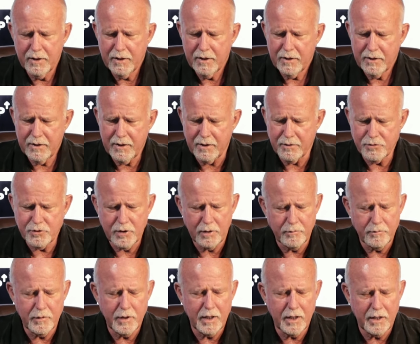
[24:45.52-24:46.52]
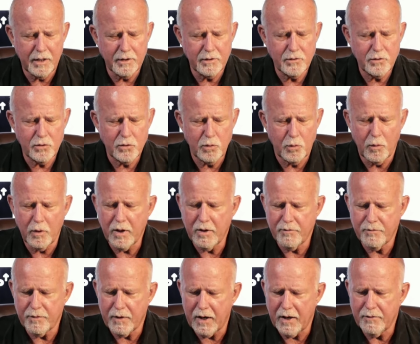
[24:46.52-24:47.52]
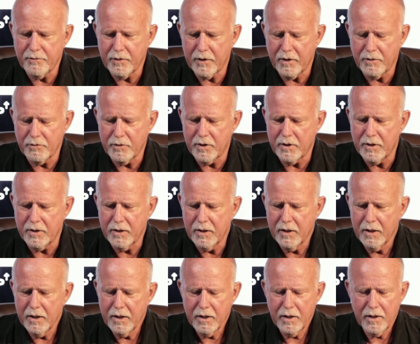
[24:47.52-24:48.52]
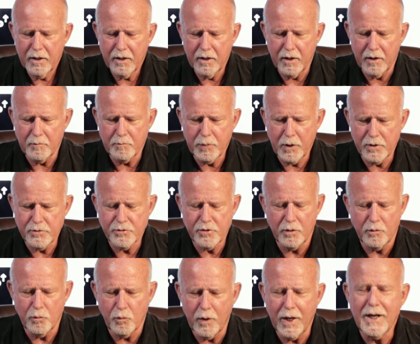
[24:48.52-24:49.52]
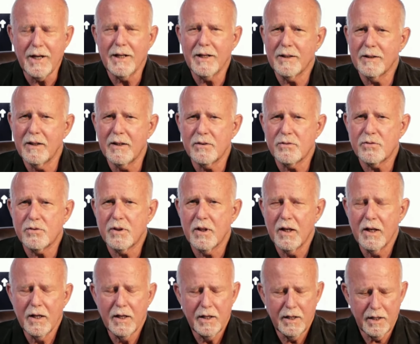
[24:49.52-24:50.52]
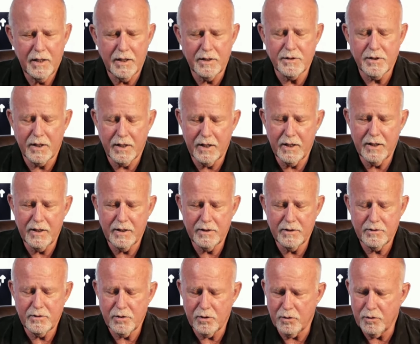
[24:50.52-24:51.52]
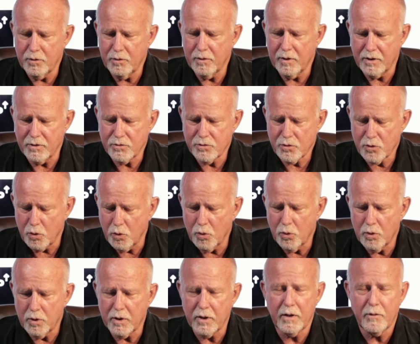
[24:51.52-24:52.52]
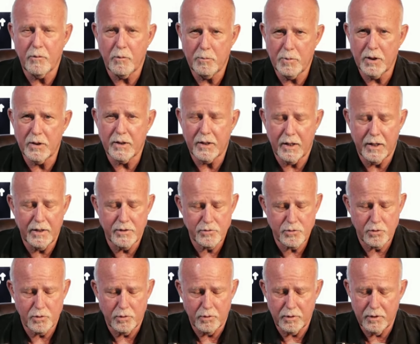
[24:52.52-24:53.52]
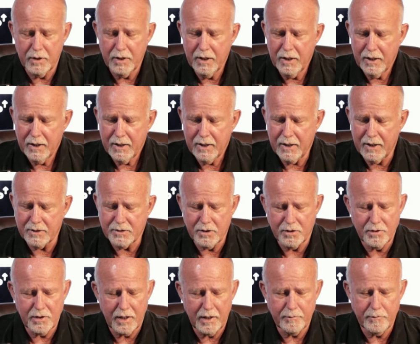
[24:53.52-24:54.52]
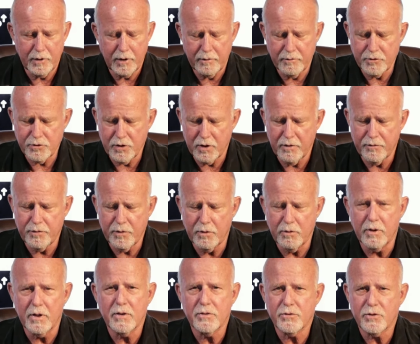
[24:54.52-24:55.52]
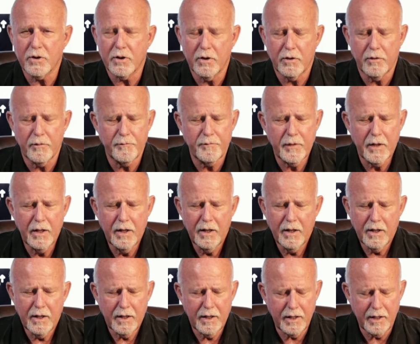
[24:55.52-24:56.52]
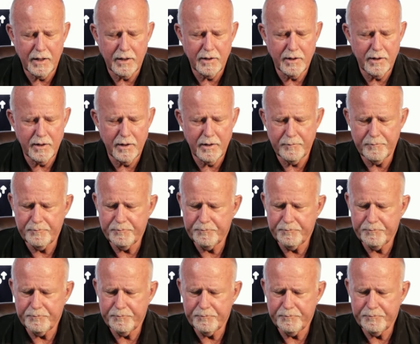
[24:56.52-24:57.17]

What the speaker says: they have some 2,500 person waiting list to get into a school, and they were building a high school at the time when I was there a few years ago. And I'm